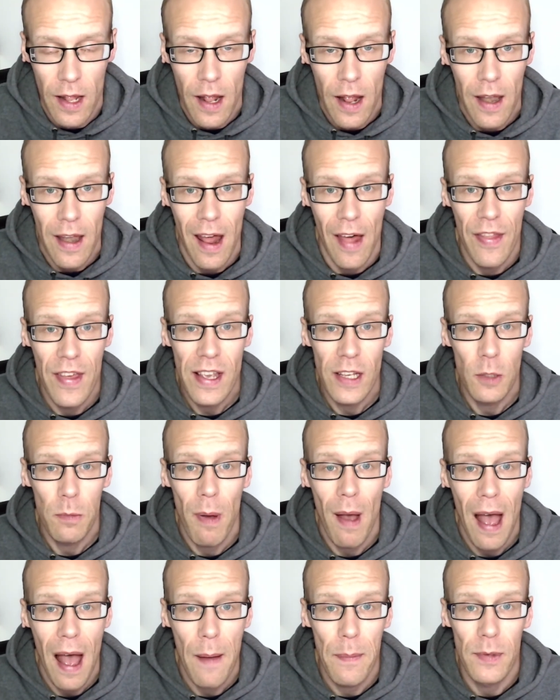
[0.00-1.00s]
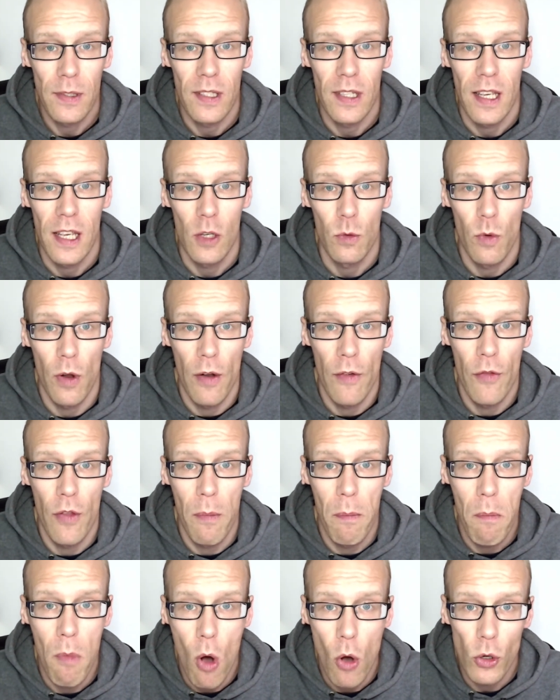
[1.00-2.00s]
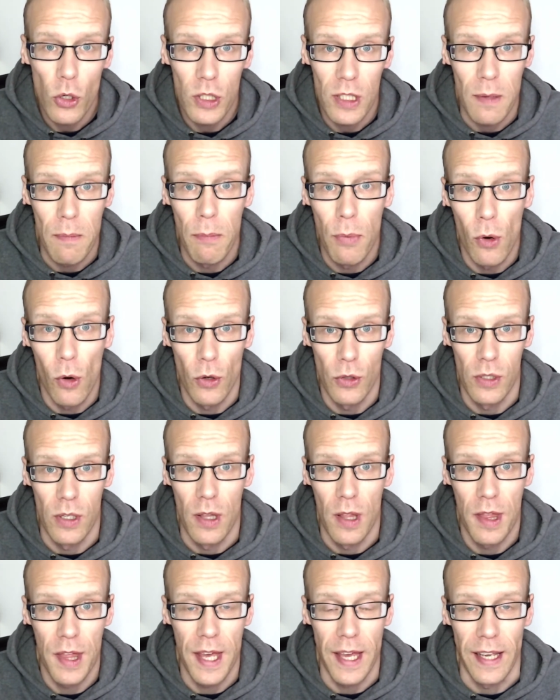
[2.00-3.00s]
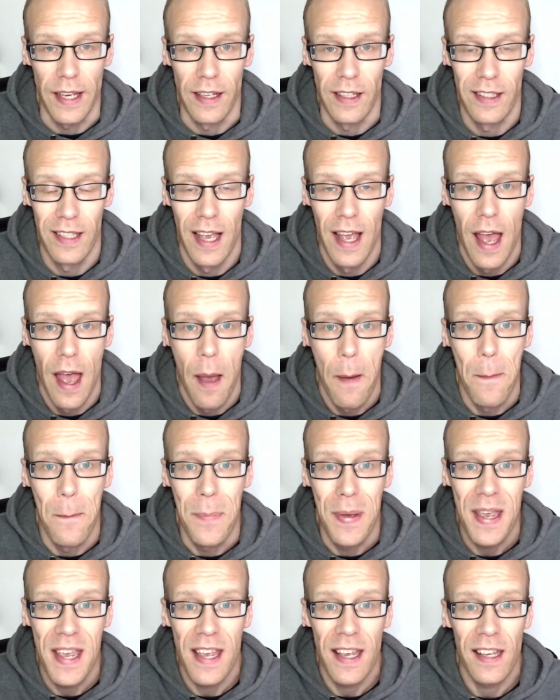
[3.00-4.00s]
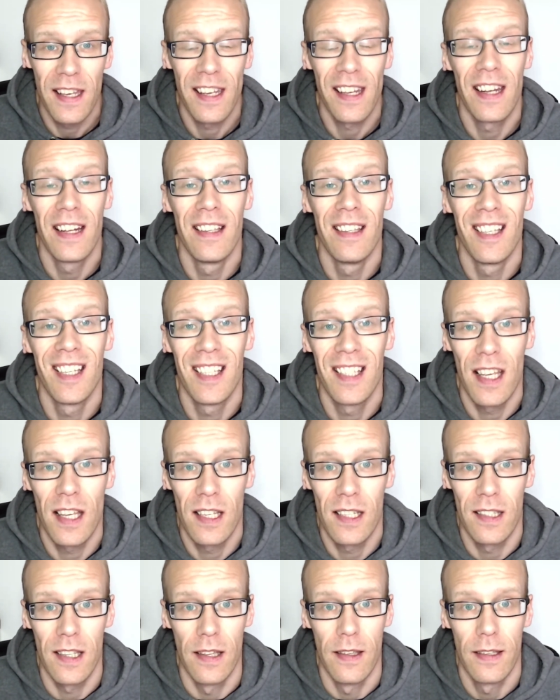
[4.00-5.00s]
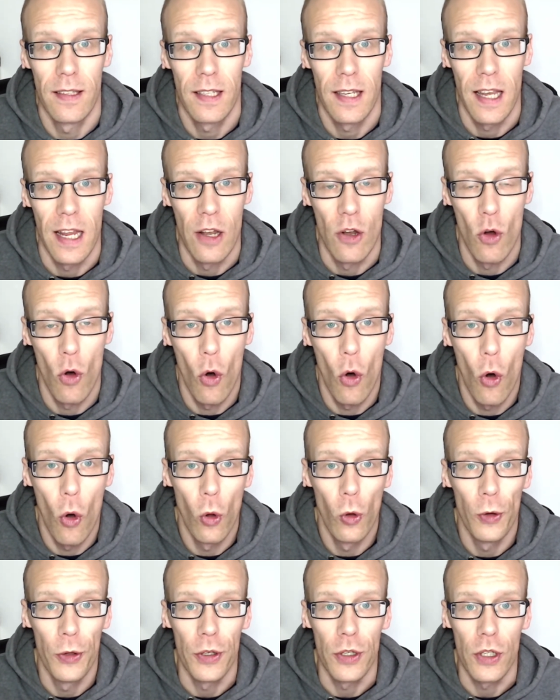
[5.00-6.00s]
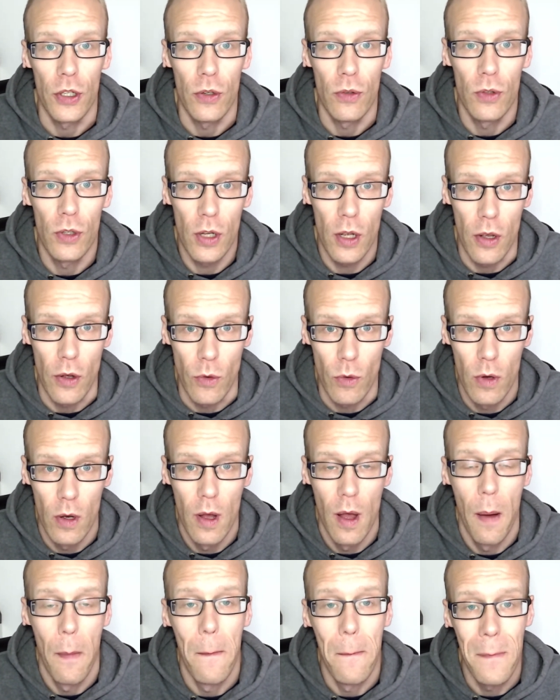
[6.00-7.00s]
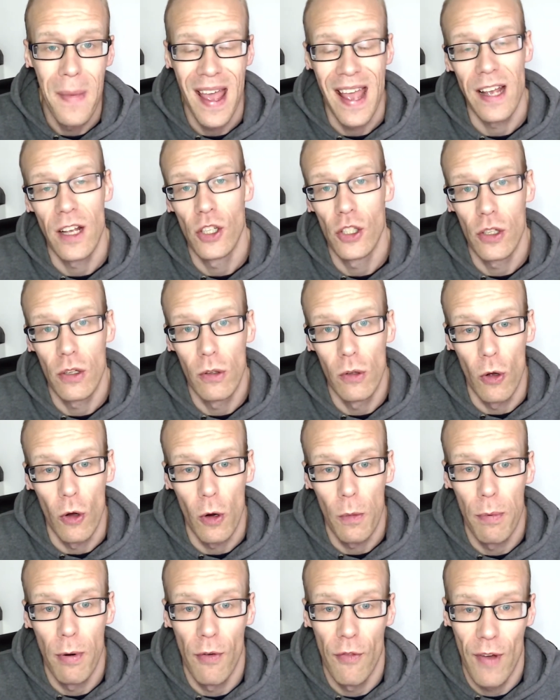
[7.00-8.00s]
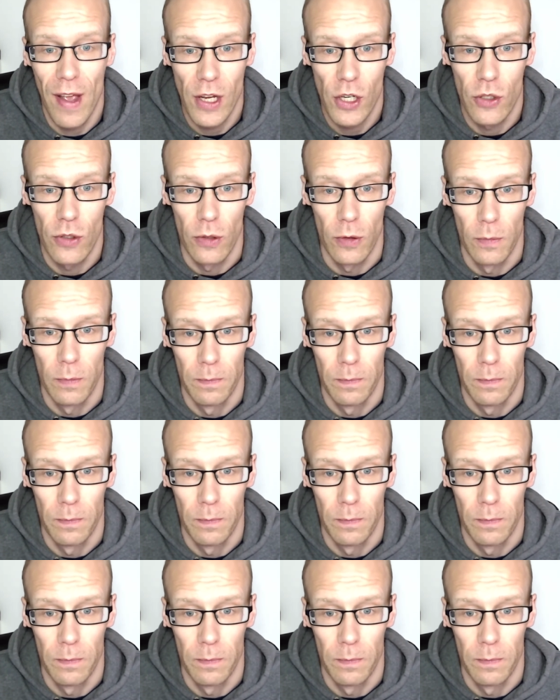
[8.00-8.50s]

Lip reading: Now, this perhaps is one of the most important things. Being consistent in all that you do makes you look professional.